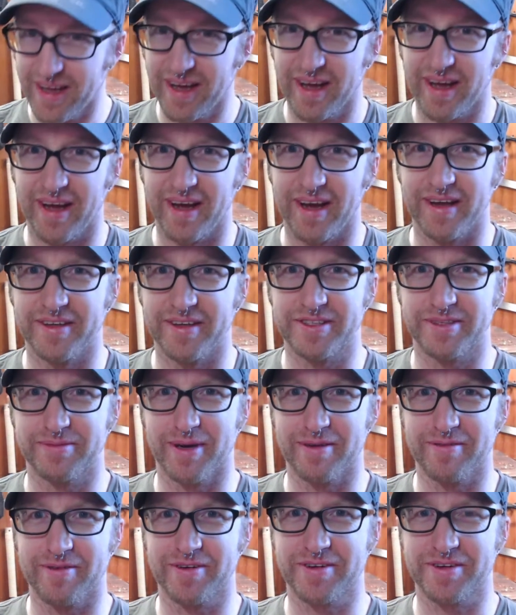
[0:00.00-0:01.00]
And so
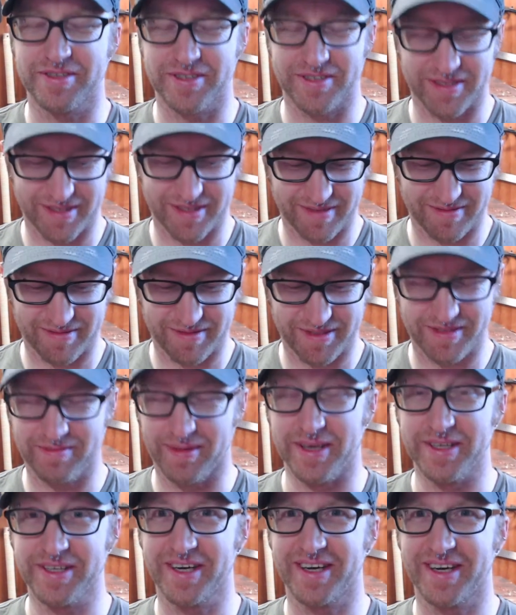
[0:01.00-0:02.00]
my
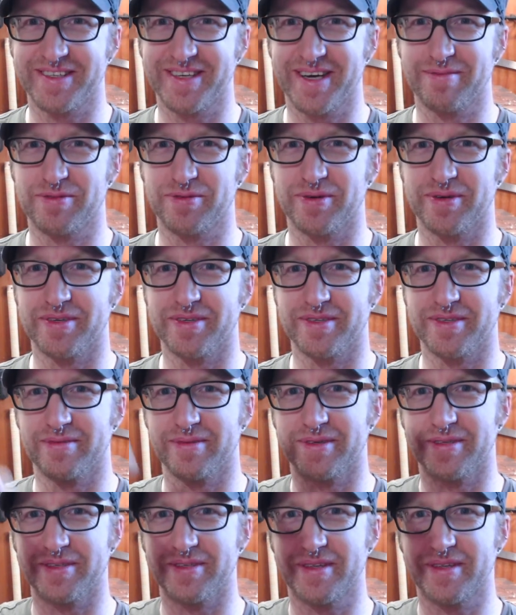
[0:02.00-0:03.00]
second attempt was
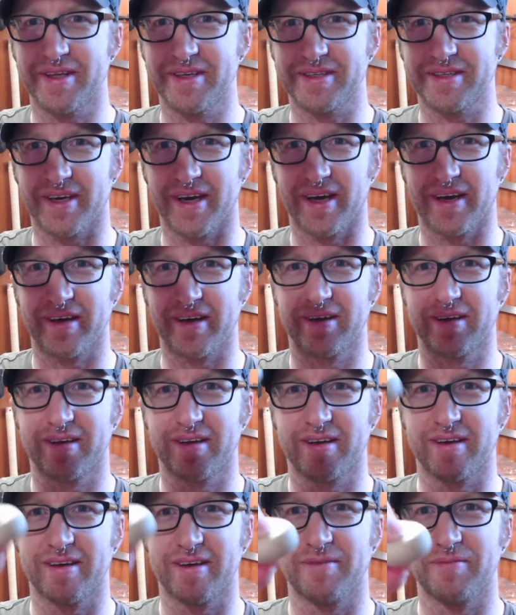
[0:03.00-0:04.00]
this guy.
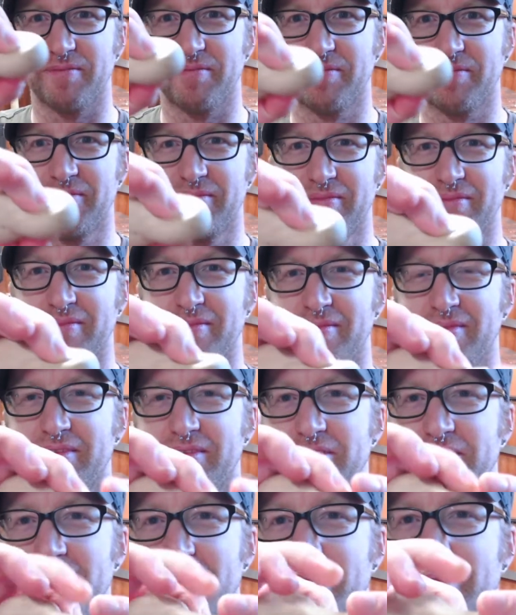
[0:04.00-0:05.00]
It's a
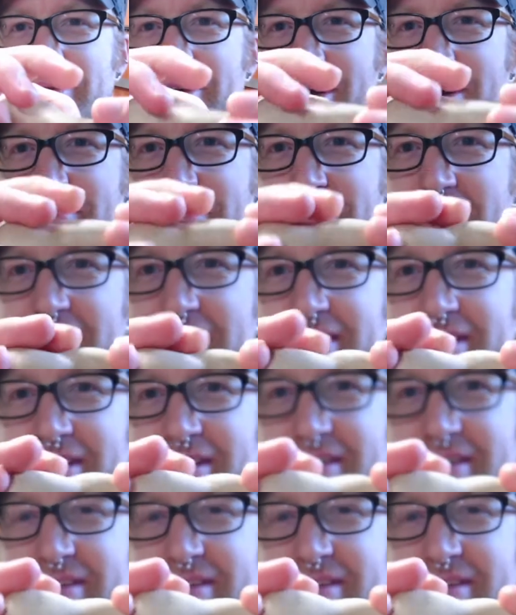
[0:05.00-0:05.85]
lot more complicated.